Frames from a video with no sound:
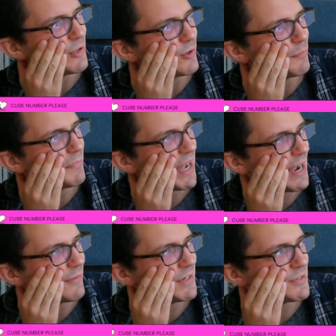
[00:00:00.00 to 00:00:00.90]

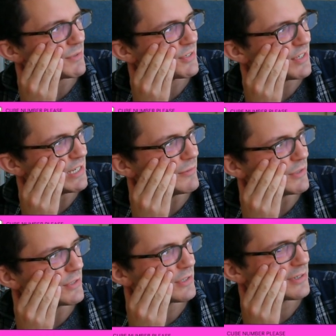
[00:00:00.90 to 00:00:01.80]
compare it to a
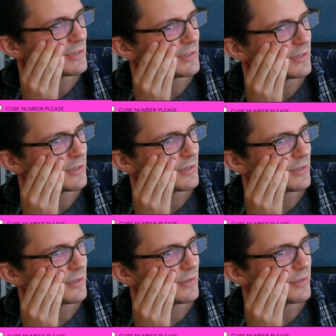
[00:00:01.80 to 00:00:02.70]
sequence
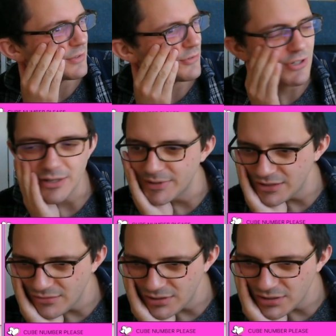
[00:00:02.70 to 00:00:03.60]
that's
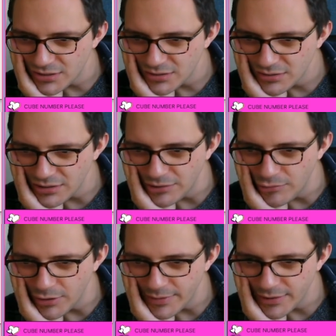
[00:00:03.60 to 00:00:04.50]
geometric and you
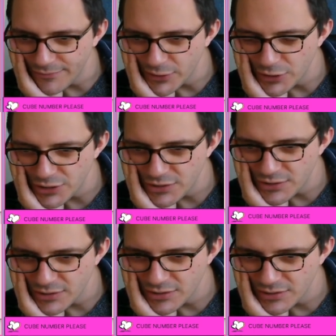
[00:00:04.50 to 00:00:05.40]
know it
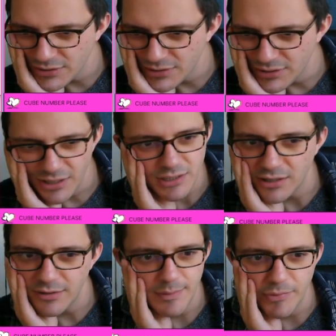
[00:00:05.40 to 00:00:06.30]
converges. I
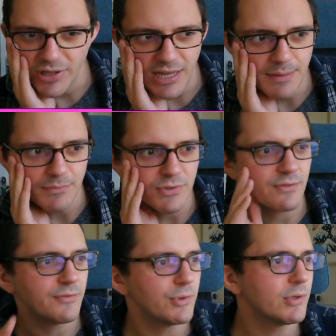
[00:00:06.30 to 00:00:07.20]
can't remember what the M's are
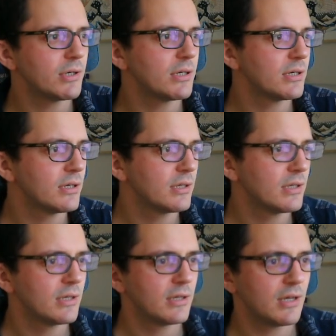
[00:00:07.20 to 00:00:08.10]
for.
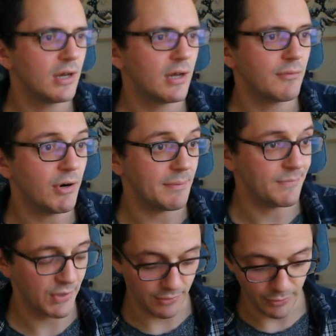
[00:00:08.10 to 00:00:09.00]
Right,
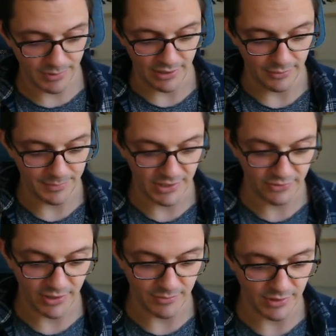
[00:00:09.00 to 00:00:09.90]
so not proud, but it's
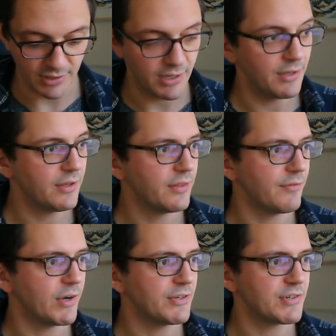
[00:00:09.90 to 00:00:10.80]
time to learn the
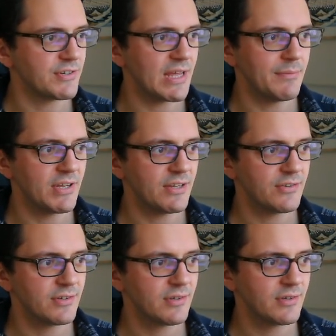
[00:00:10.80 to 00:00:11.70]
Weierstrass
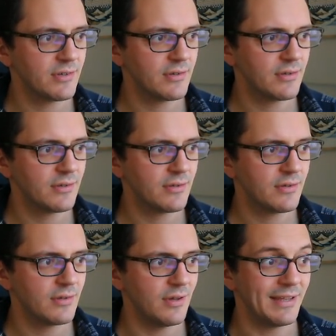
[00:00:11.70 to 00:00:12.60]
M-test
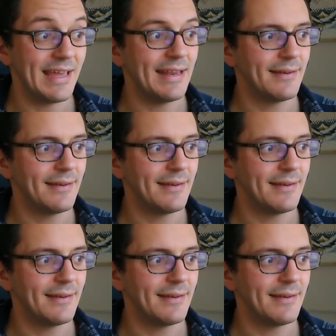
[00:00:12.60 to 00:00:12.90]
again.